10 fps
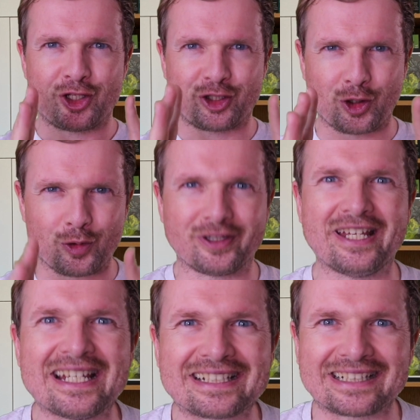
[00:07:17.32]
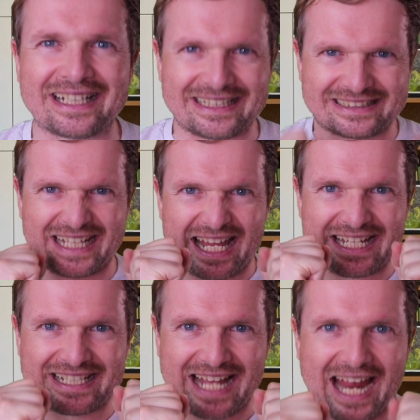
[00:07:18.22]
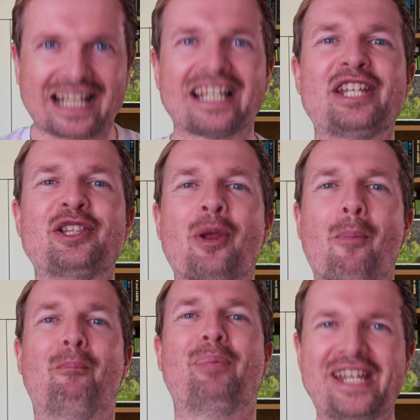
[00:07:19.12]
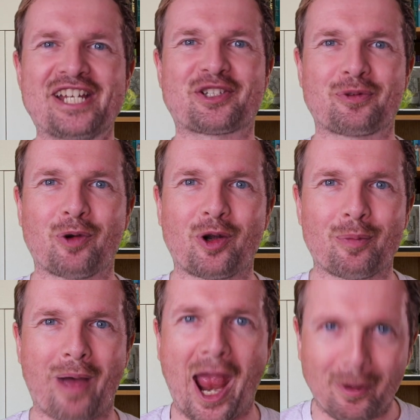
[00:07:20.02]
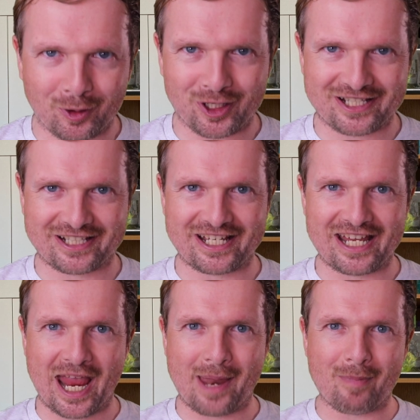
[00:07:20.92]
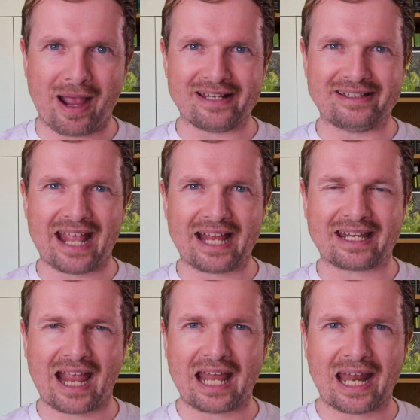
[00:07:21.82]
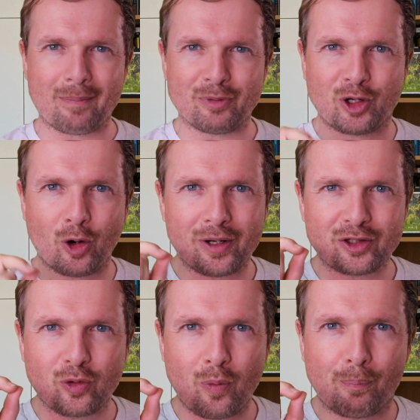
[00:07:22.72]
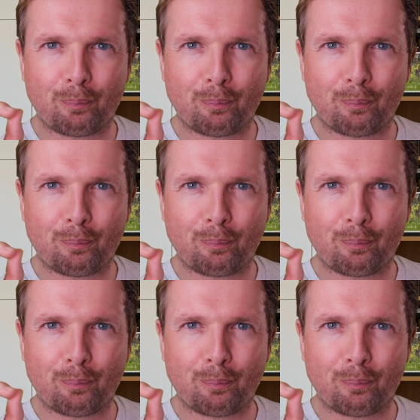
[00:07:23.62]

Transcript: So this is exactly the beast worm I want to see in my deck and I'm going to